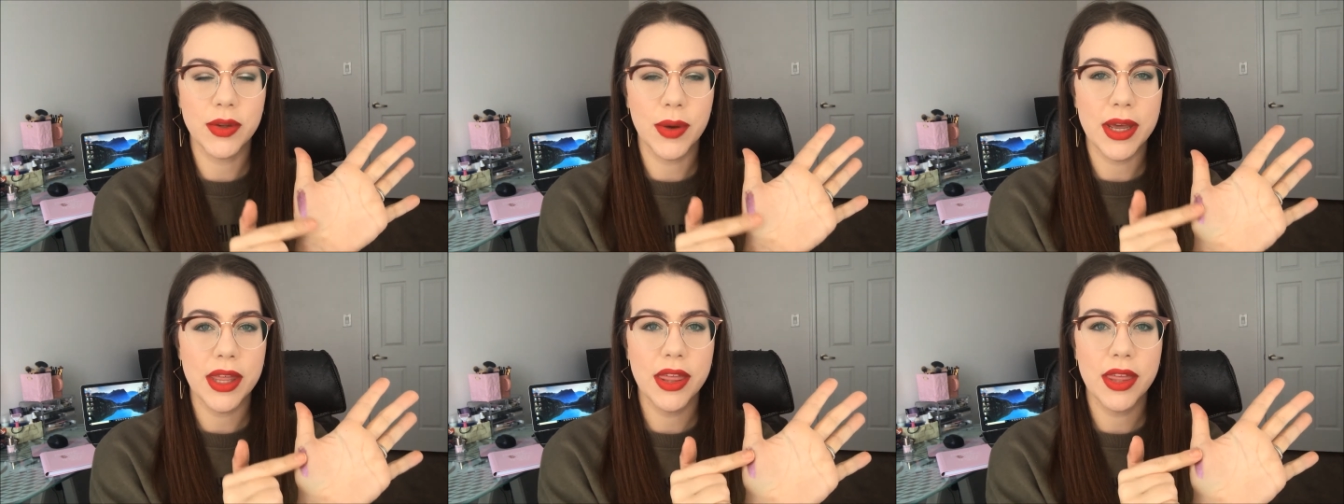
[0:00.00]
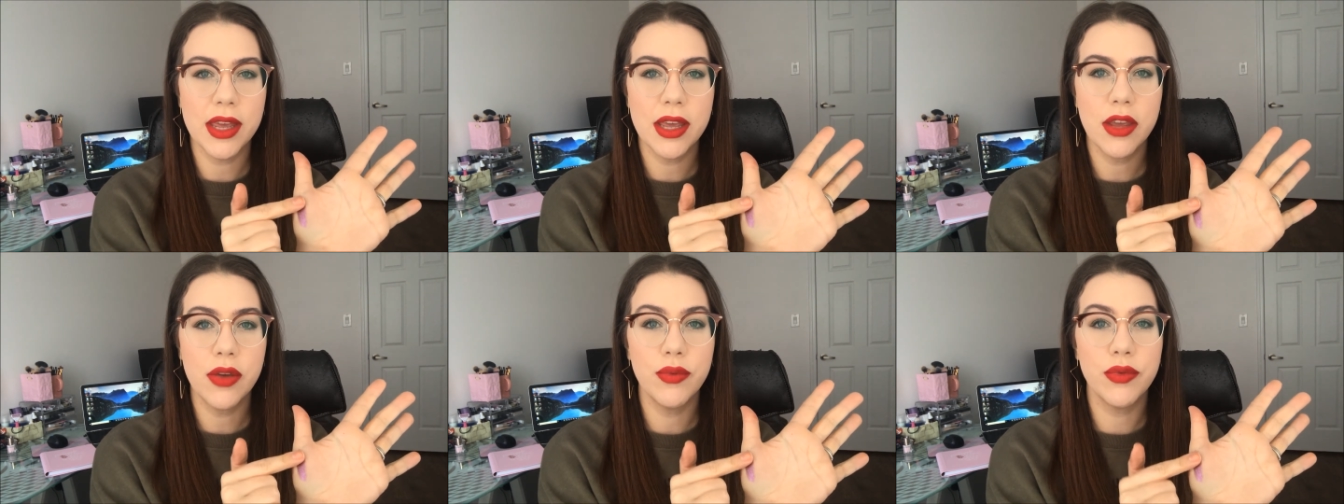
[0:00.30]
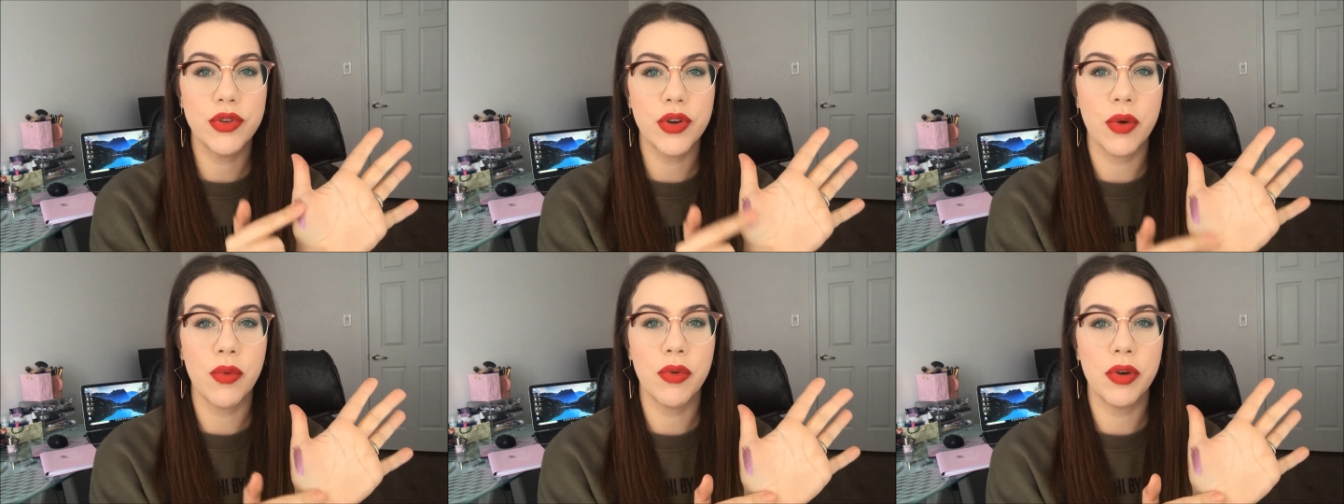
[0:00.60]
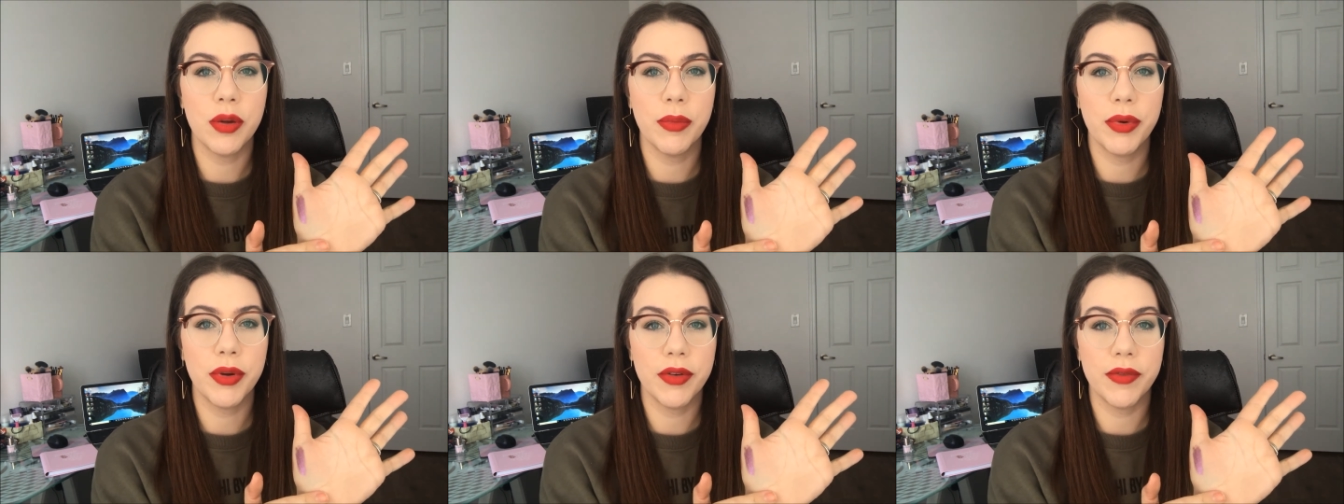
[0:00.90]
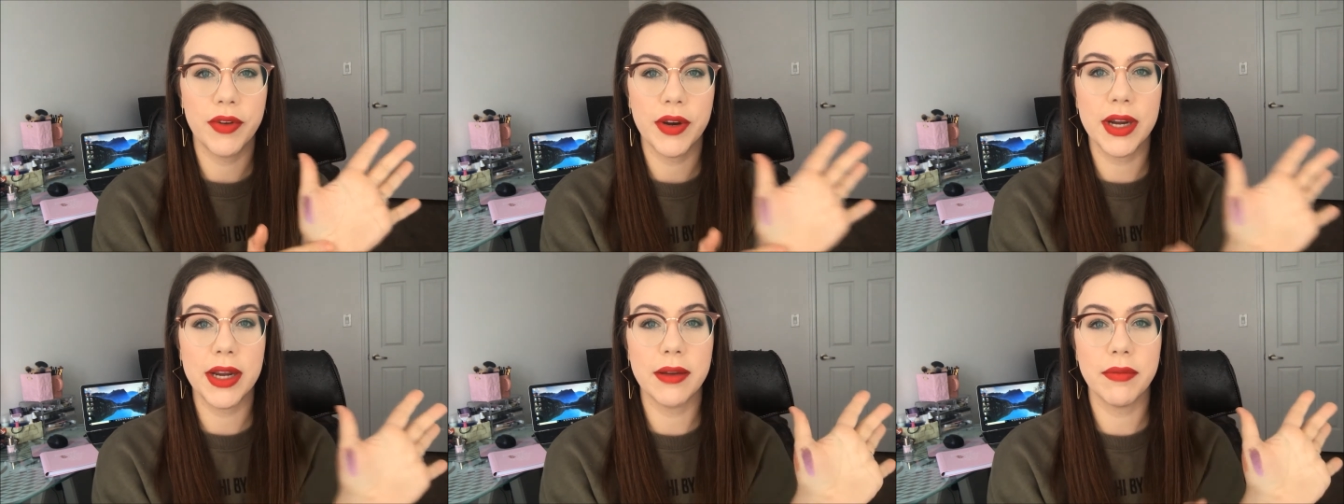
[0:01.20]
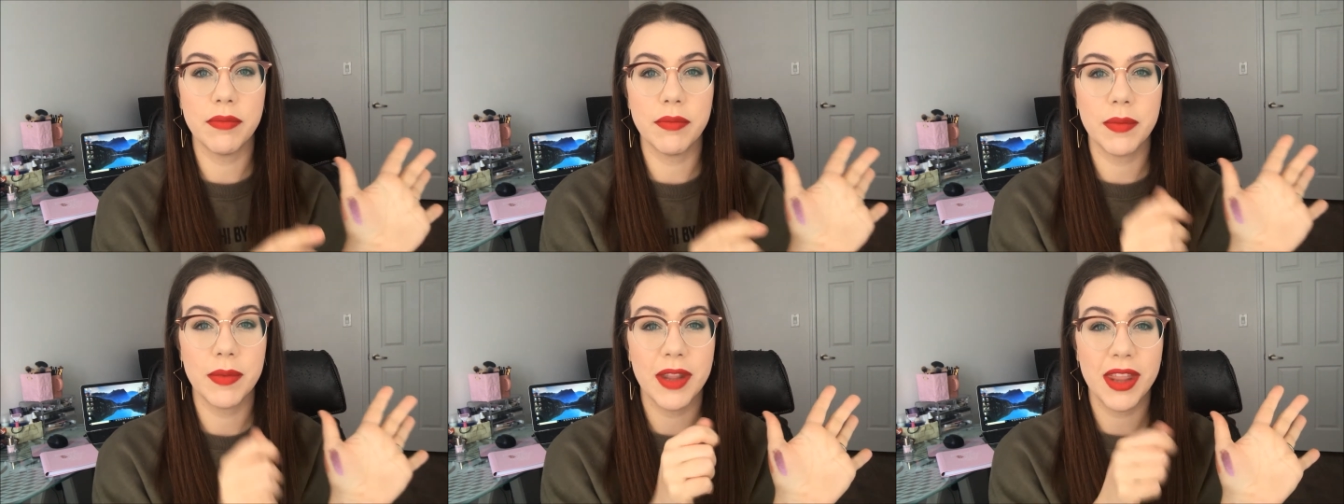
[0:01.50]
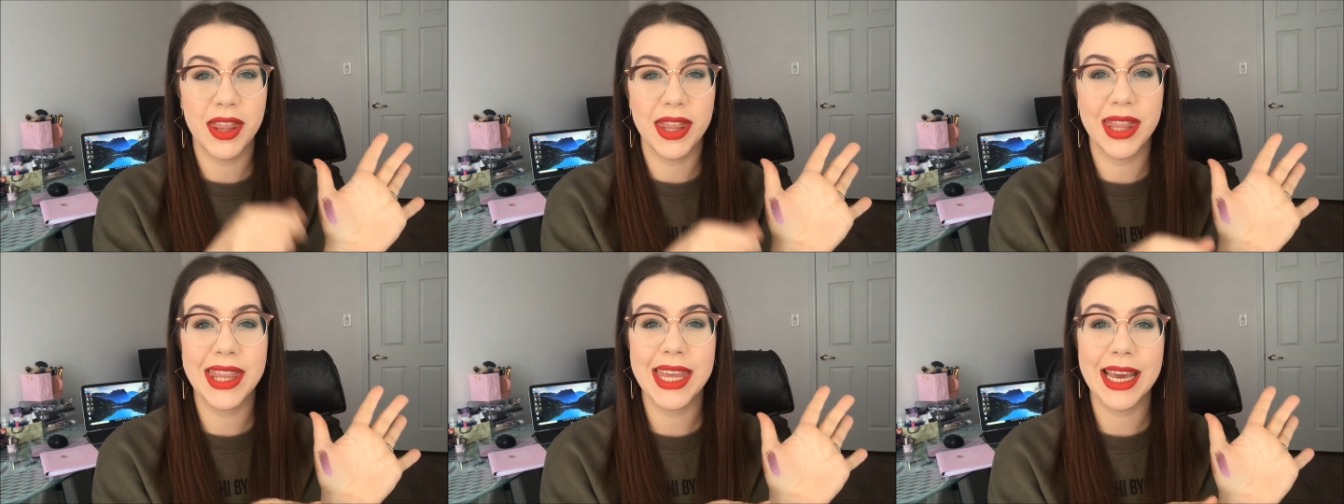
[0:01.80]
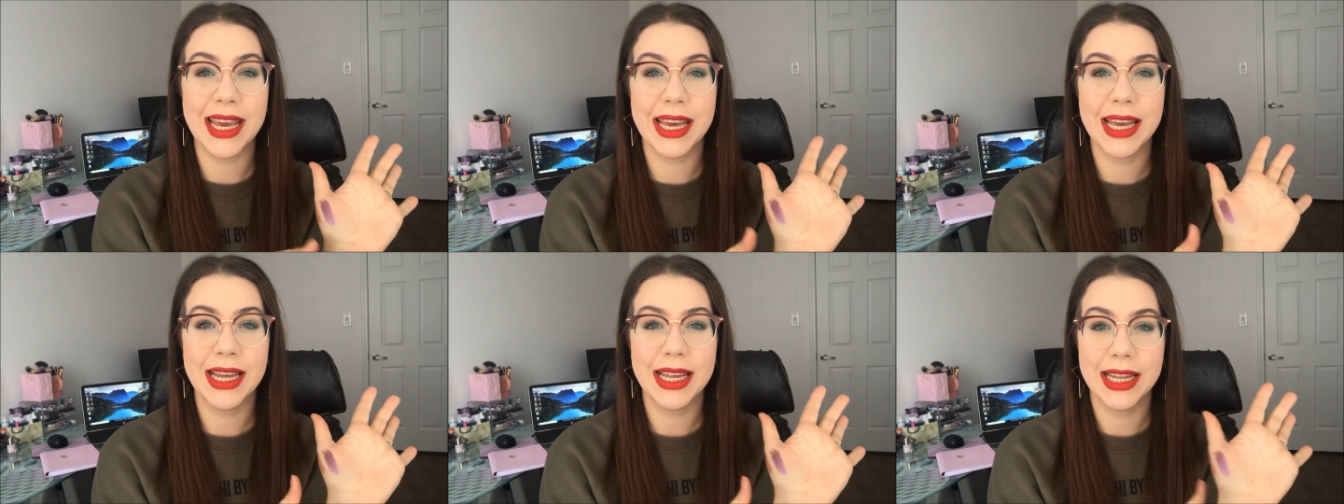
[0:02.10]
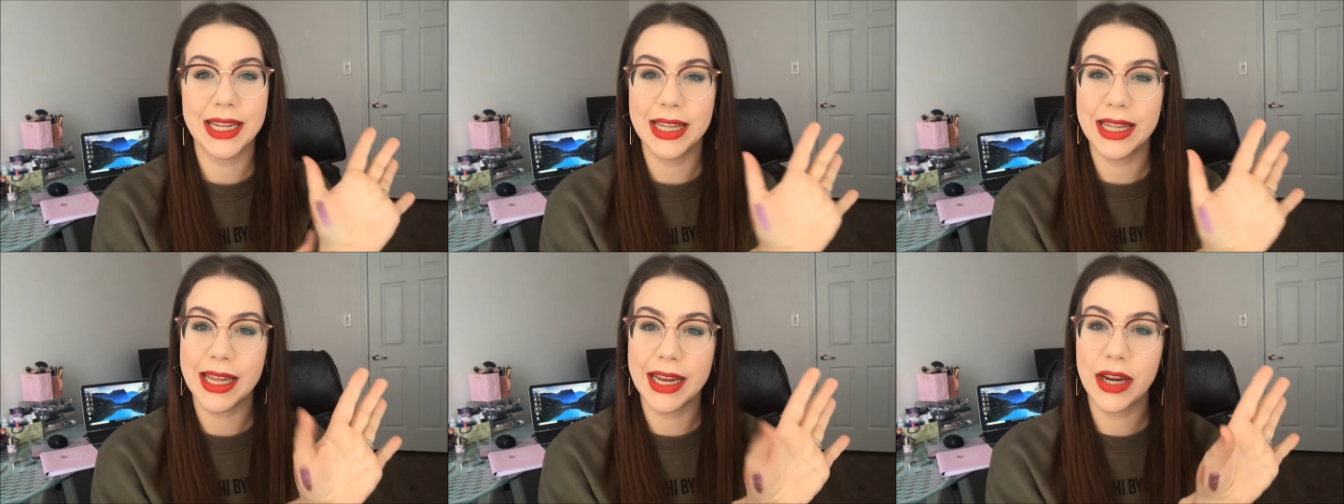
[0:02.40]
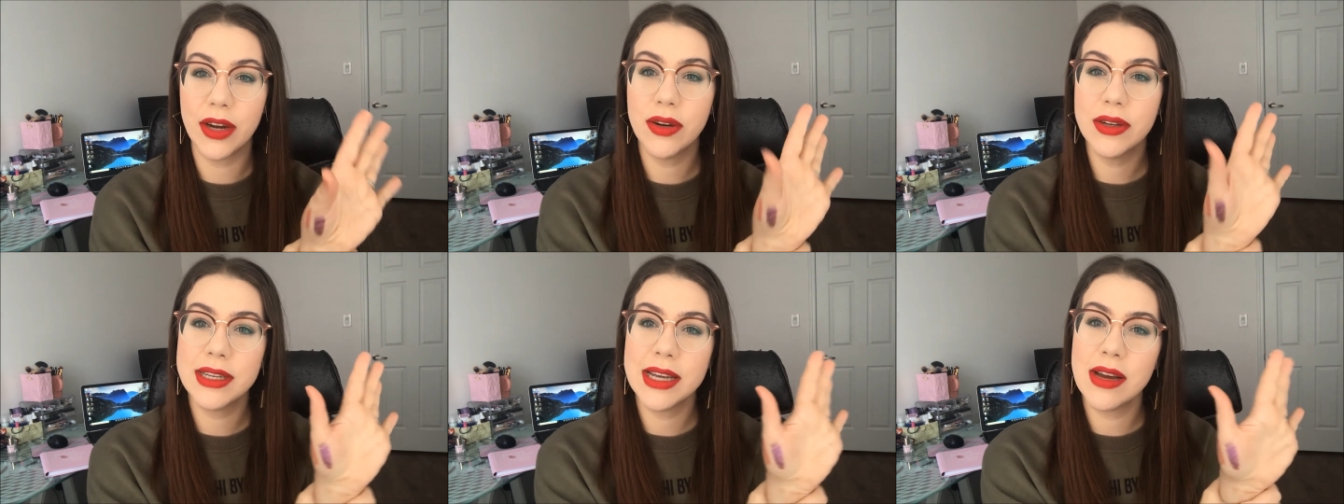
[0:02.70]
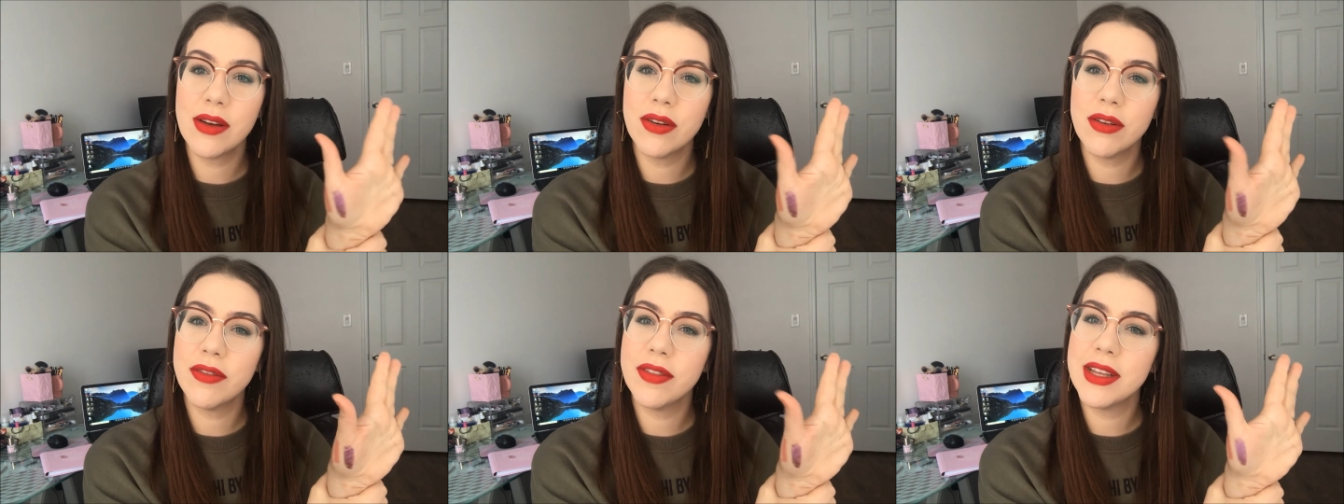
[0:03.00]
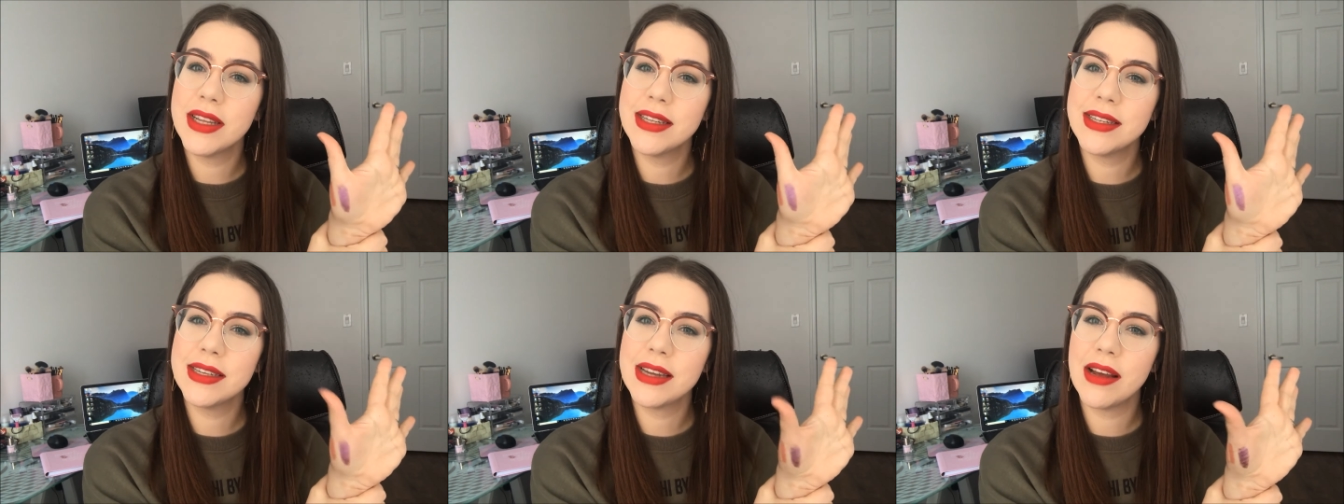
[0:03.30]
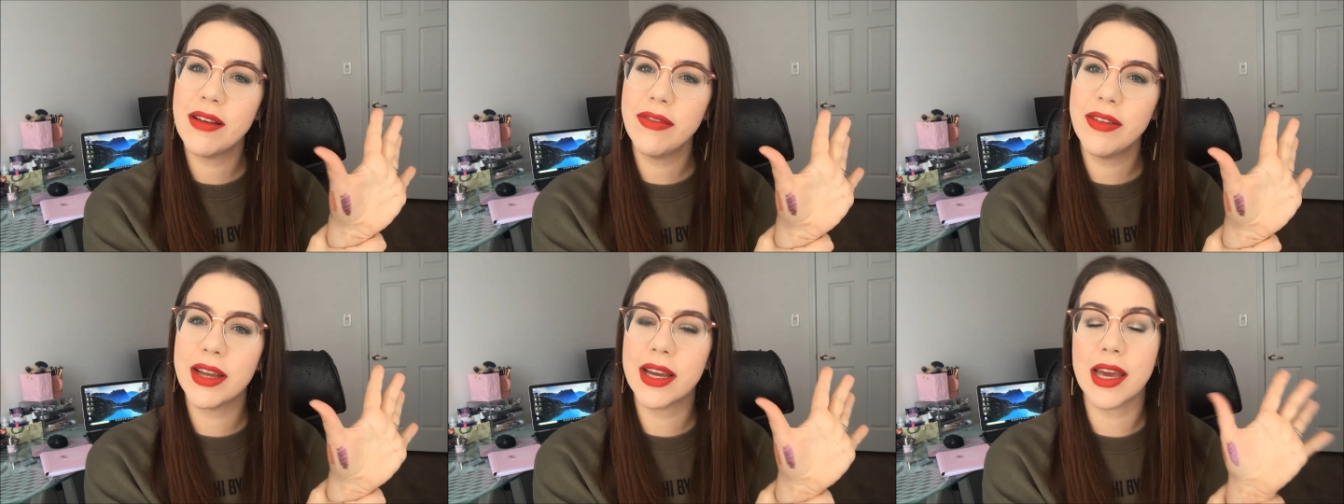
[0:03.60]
So I think you don't want to put a very thick layer down of this stuff.